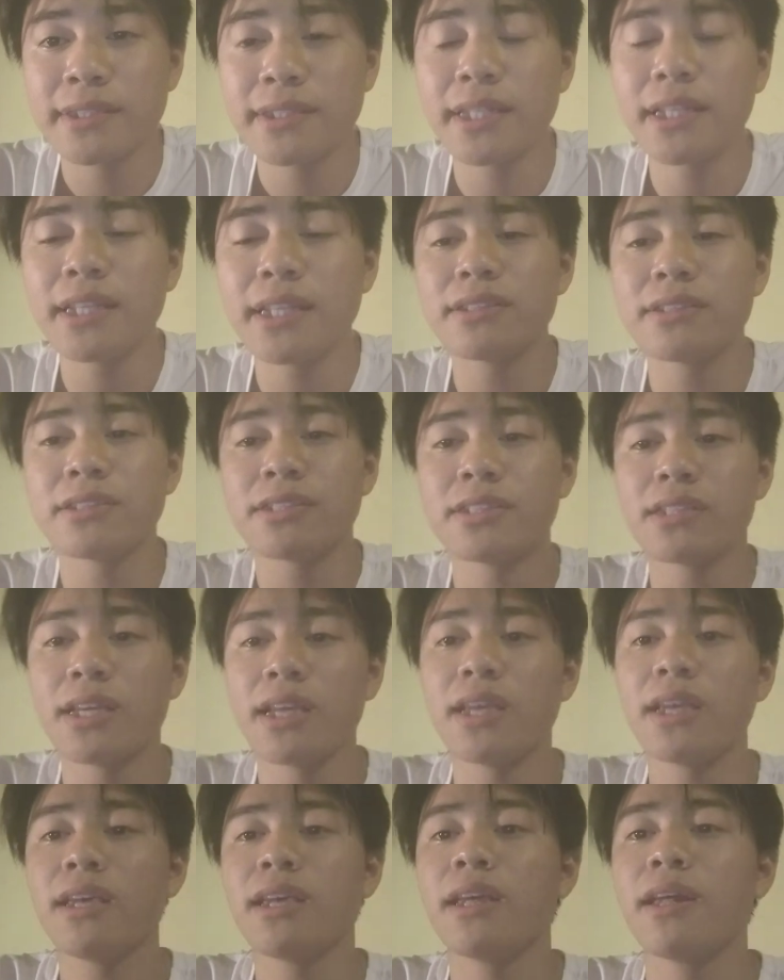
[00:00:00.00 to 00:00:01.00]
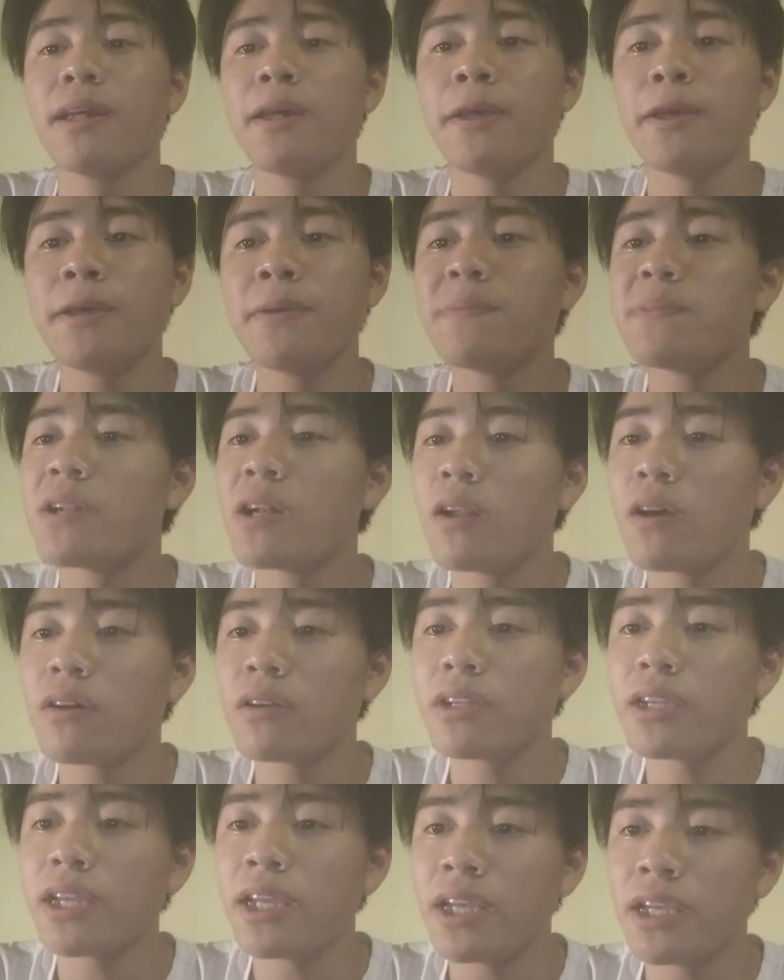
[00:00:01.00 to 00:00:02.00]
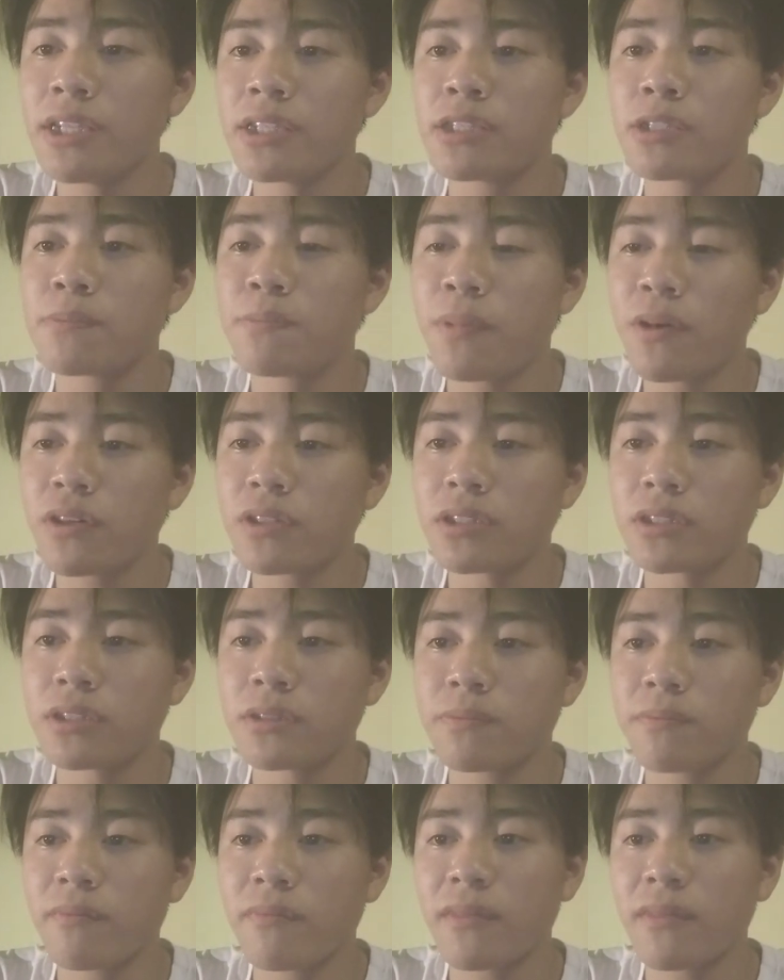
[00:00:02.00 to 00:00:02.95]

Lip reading: that is to say, if the load is supported